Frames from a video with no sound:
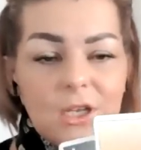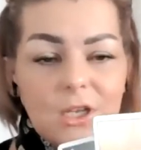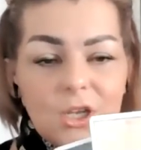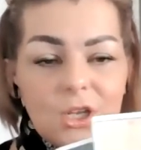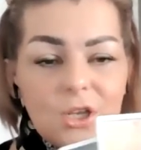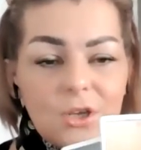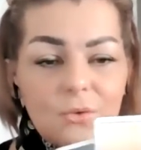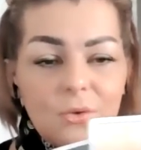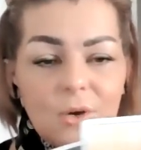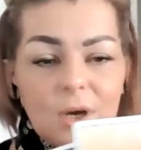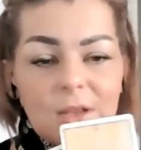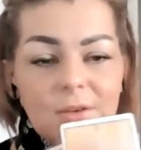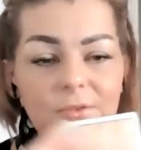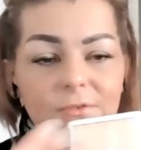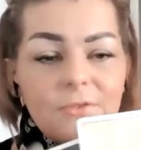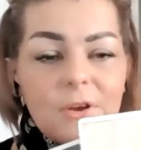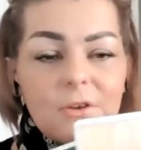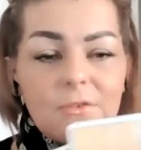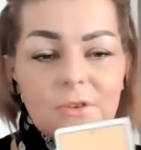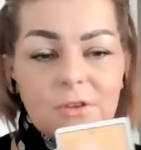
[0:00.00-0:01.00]
new
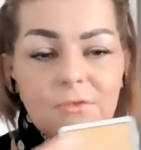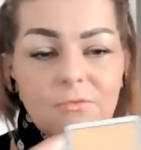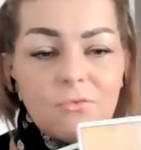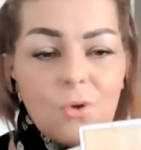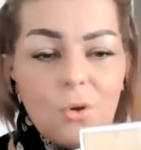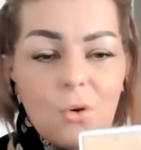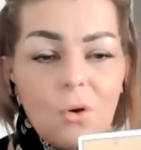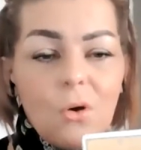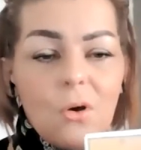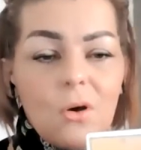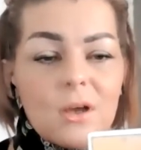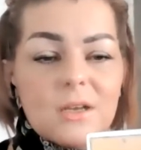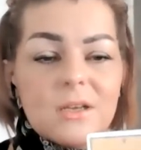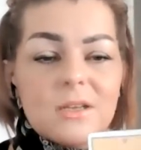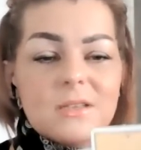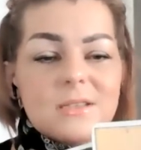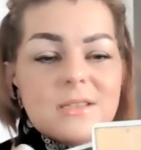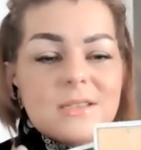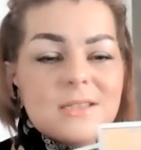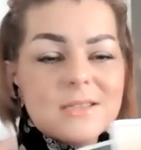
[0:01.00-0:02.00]
and very raw
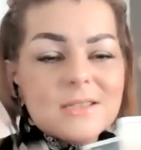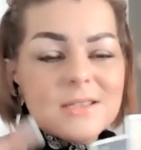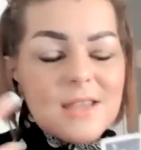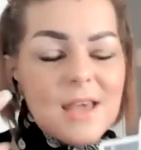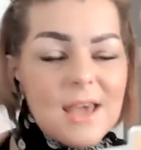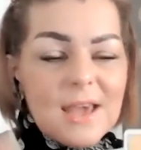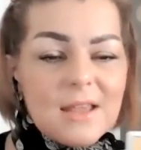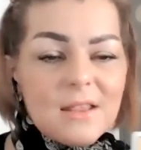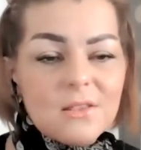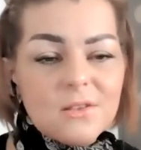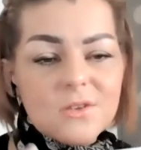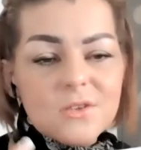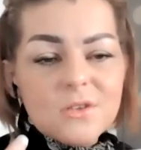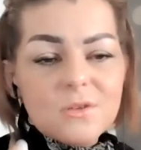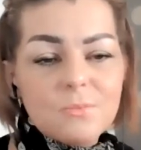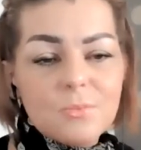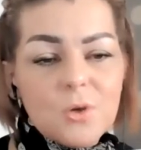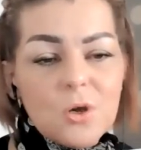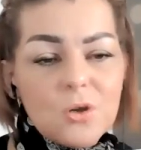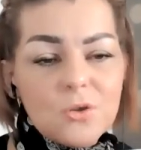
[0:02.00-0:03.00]
because it's there in the
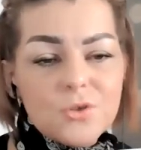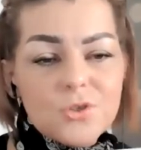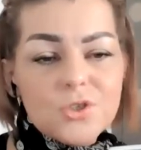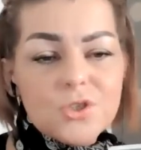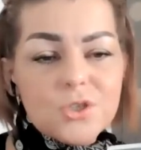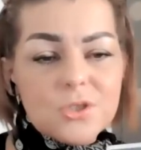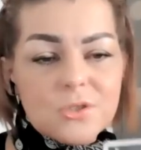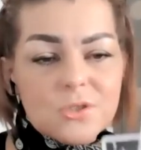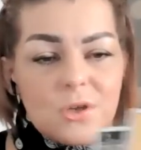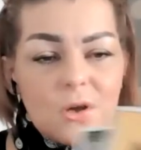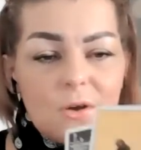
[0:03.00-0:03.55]
subconscious